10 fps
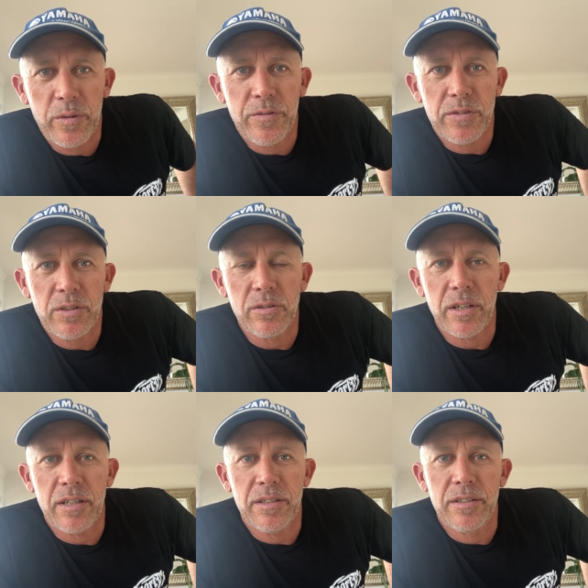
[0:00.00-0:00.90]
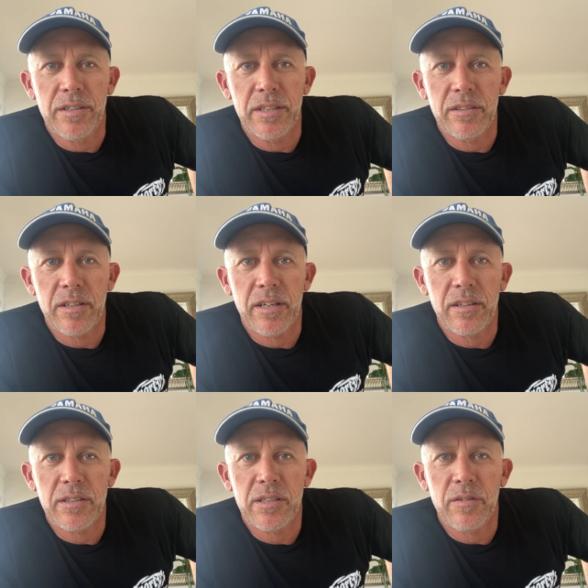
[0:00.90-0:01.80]
We've still got a deal going
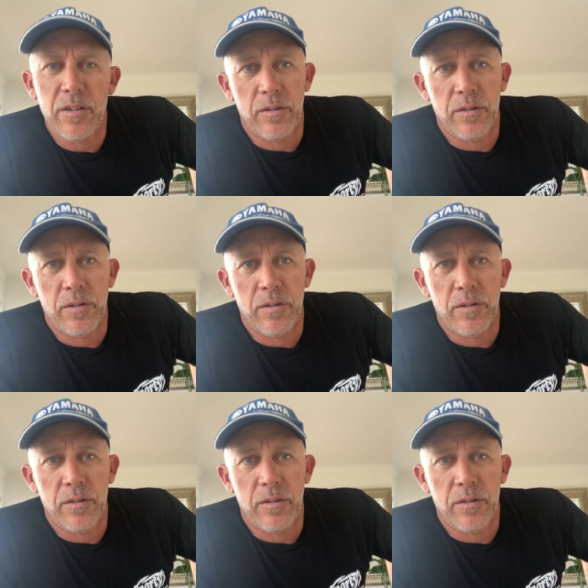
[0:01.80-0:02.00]
this November.